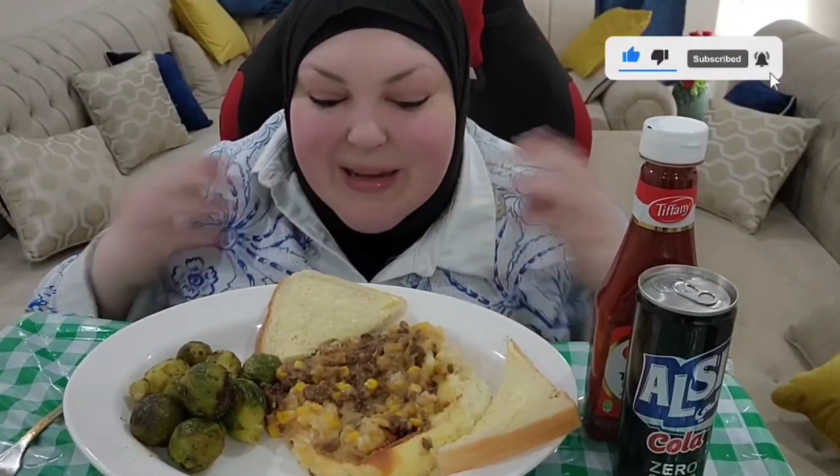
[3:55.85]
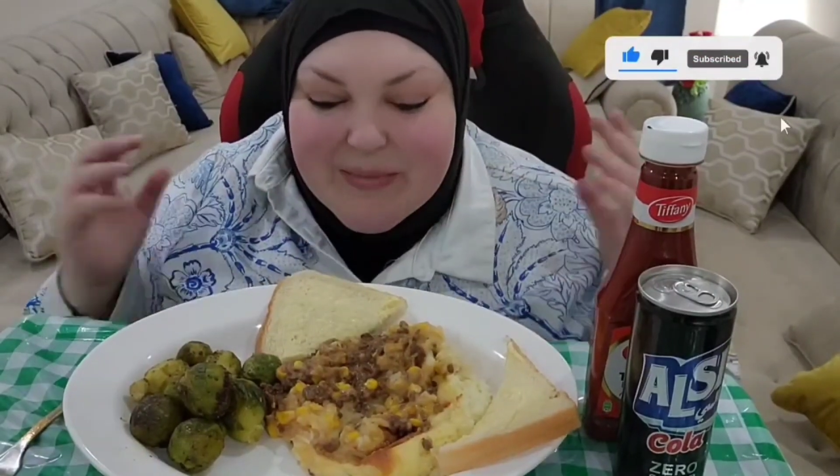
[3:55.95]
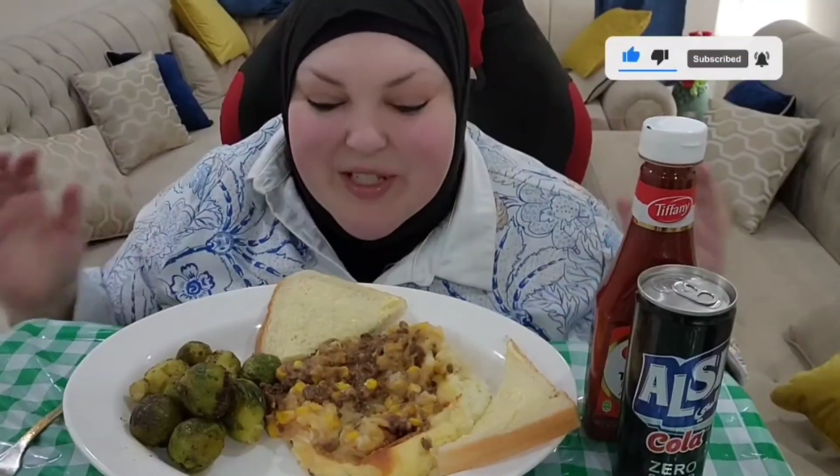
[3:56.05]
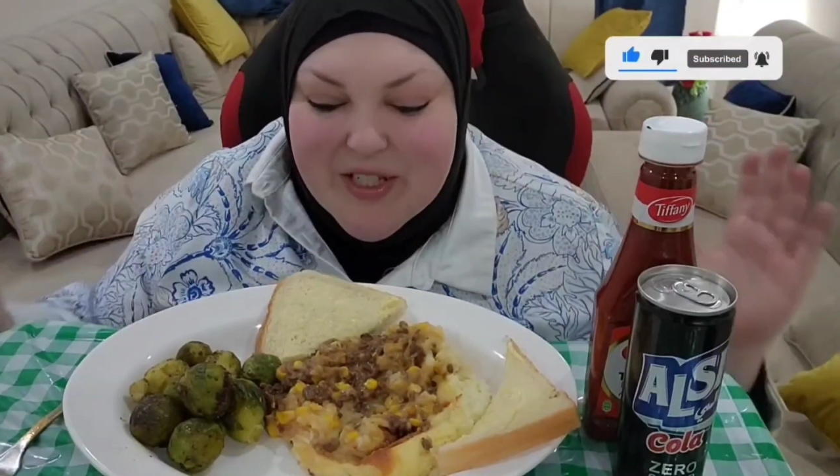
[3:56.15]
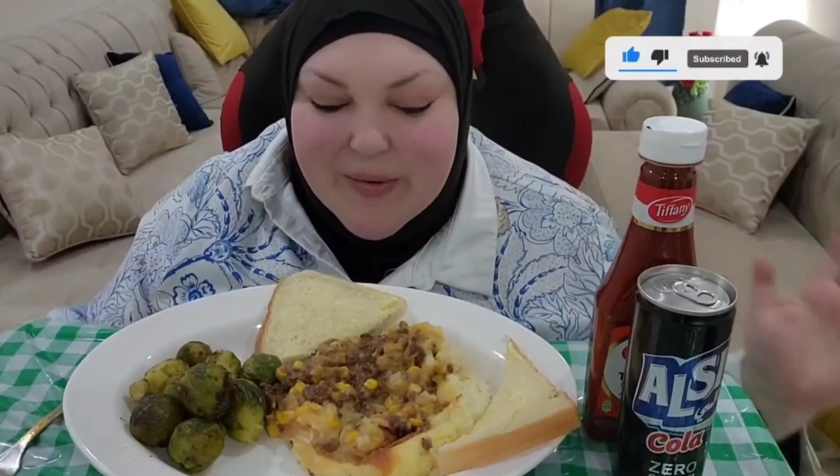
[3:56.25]

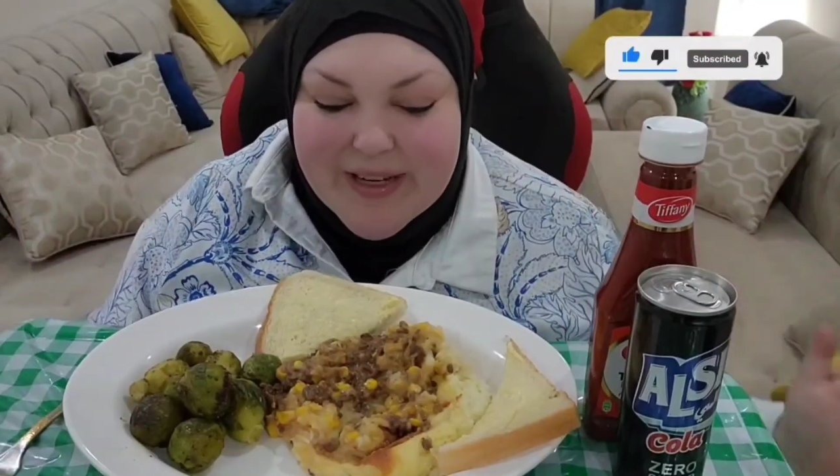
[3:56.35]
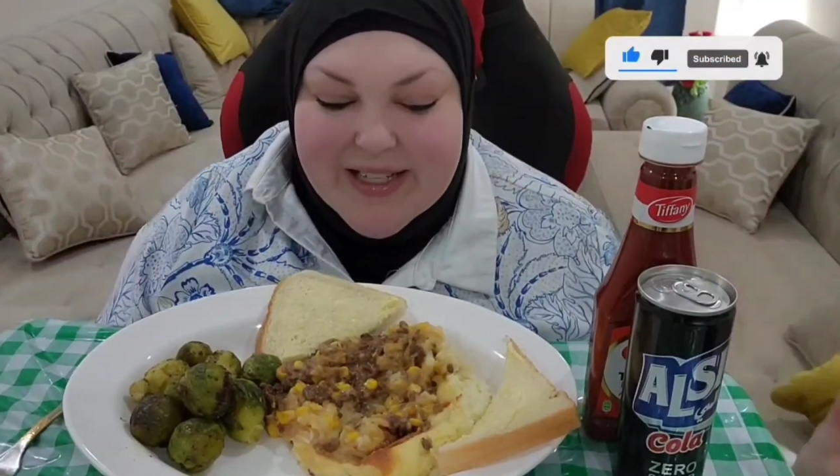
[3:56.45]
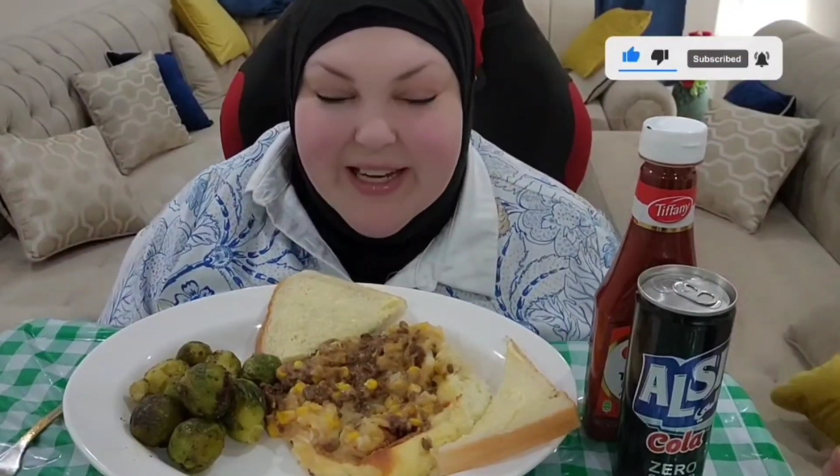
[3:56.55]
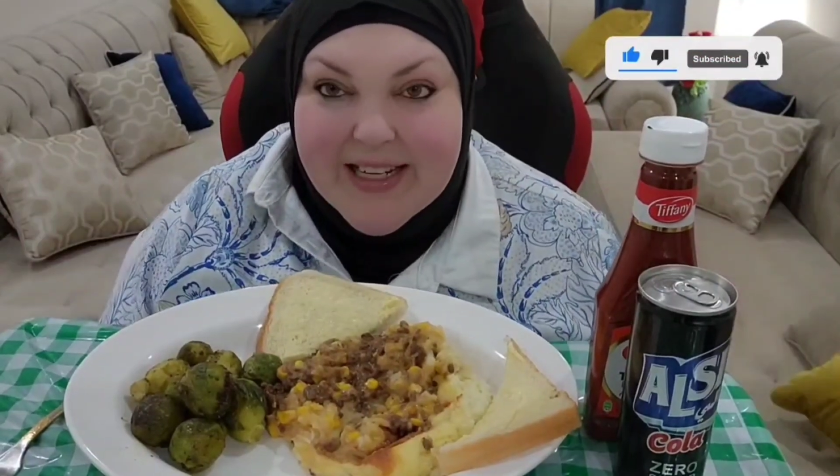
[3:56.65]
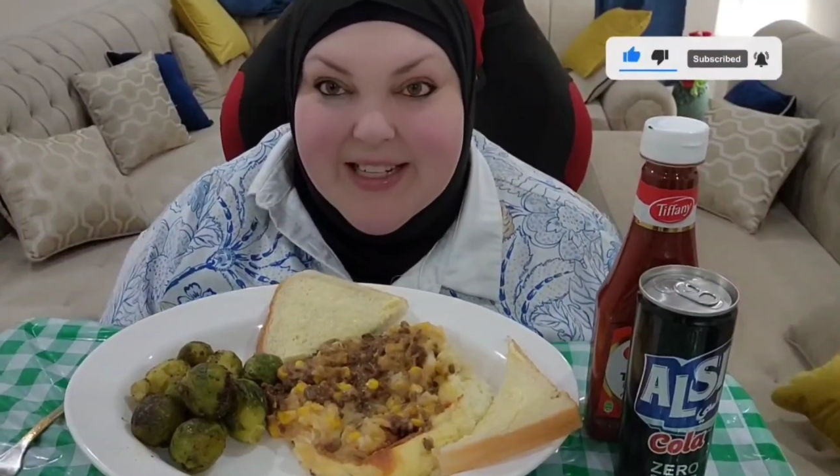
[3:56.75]
I'm so
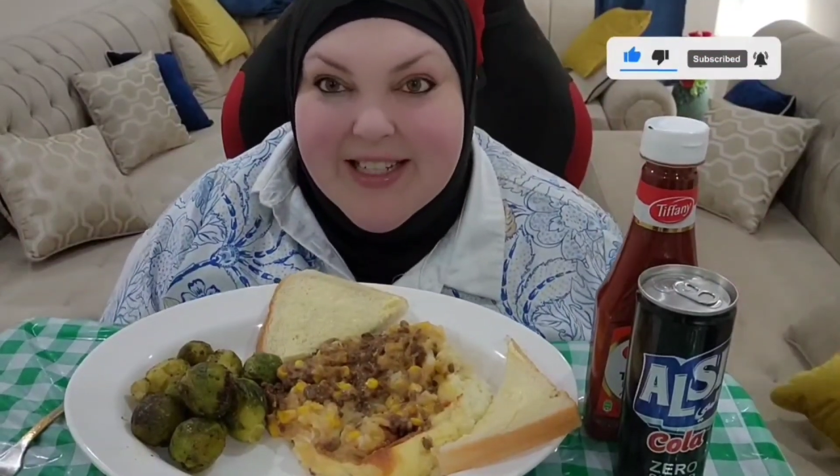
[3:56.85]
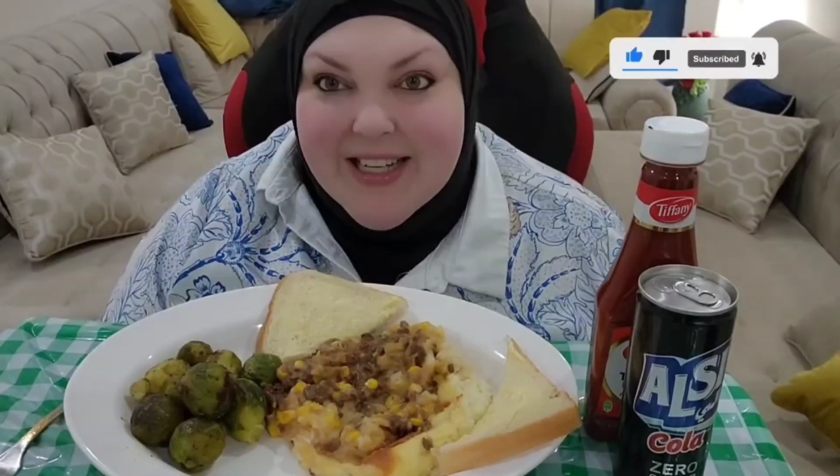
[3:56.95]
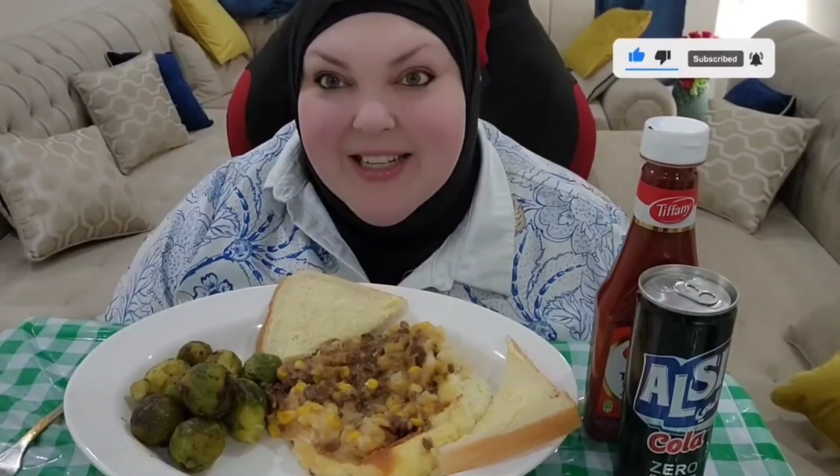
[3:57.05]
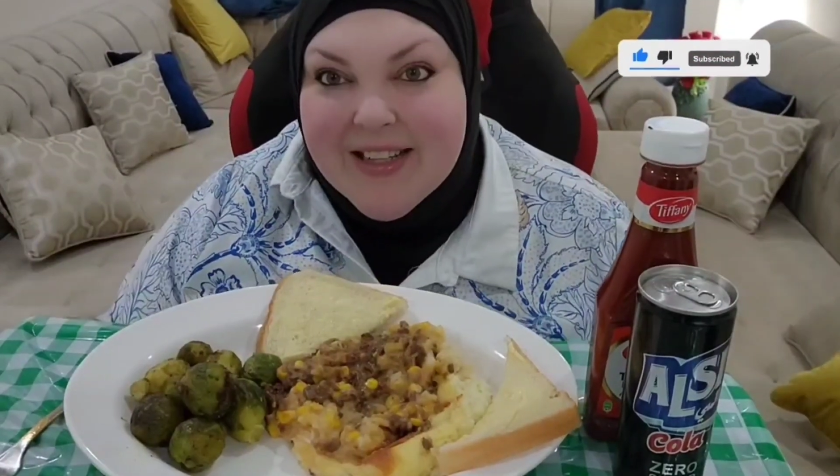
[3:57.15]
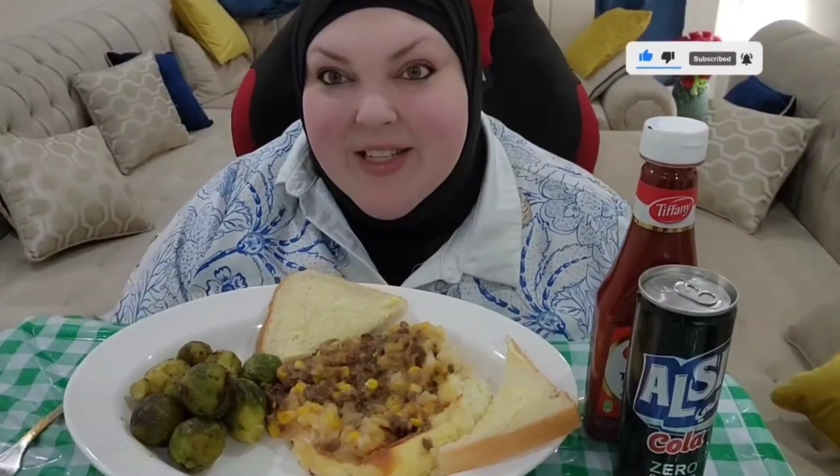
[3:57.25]
excited
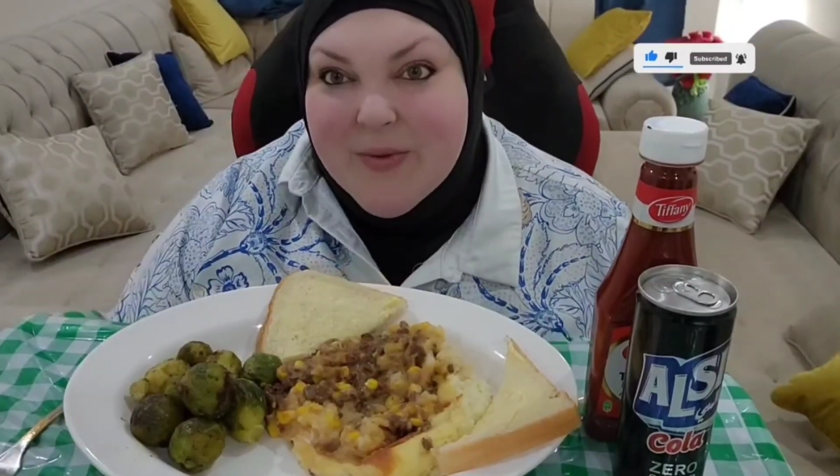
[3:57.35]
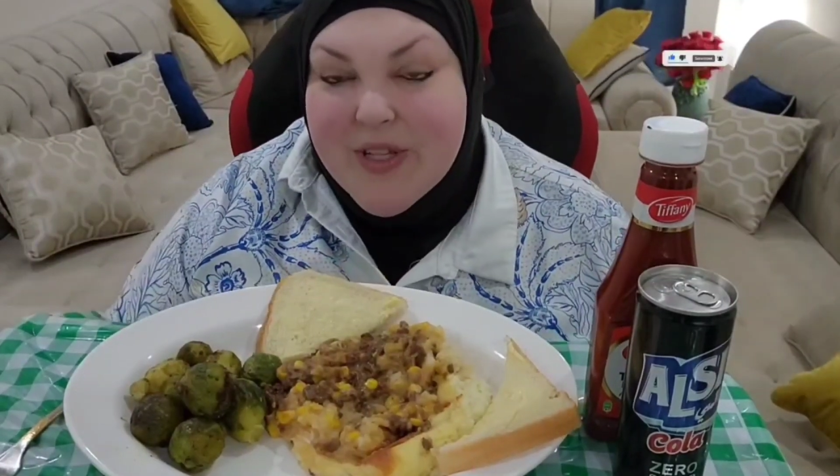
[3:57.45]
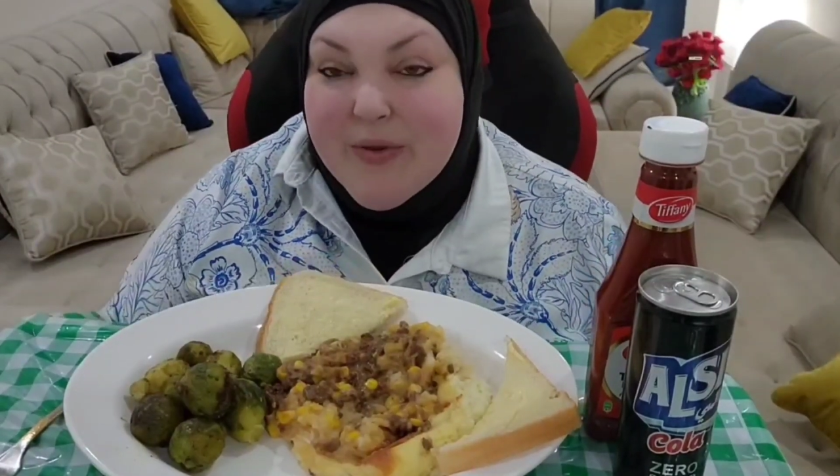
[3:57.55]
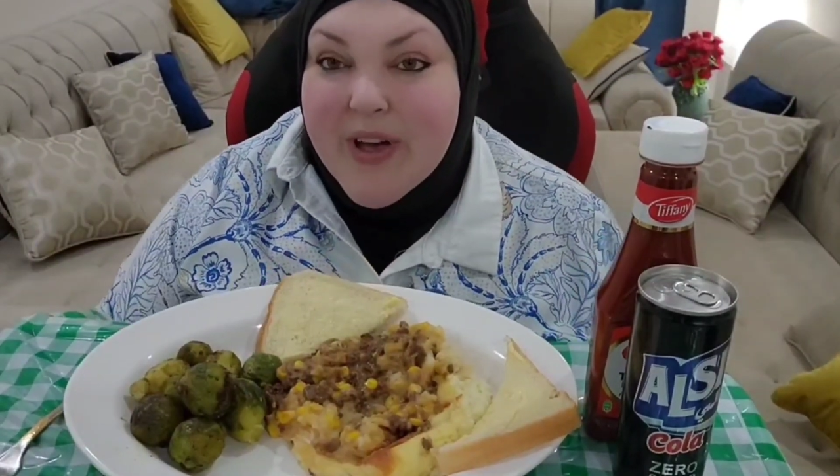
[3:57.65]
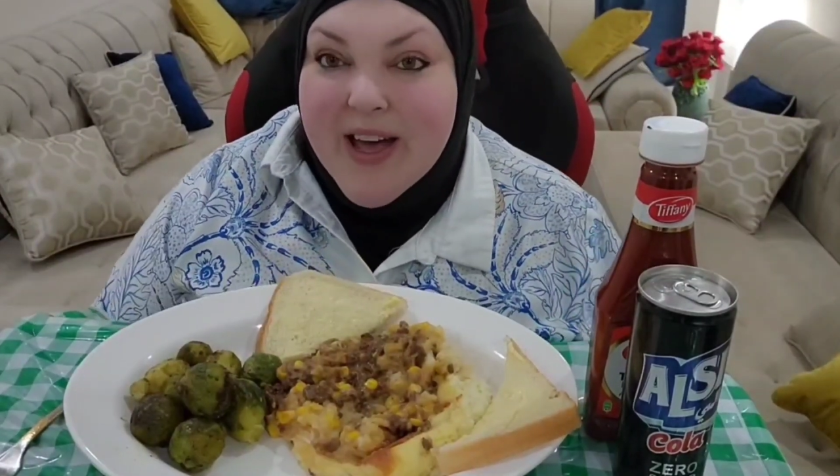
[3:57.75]
to eat this with you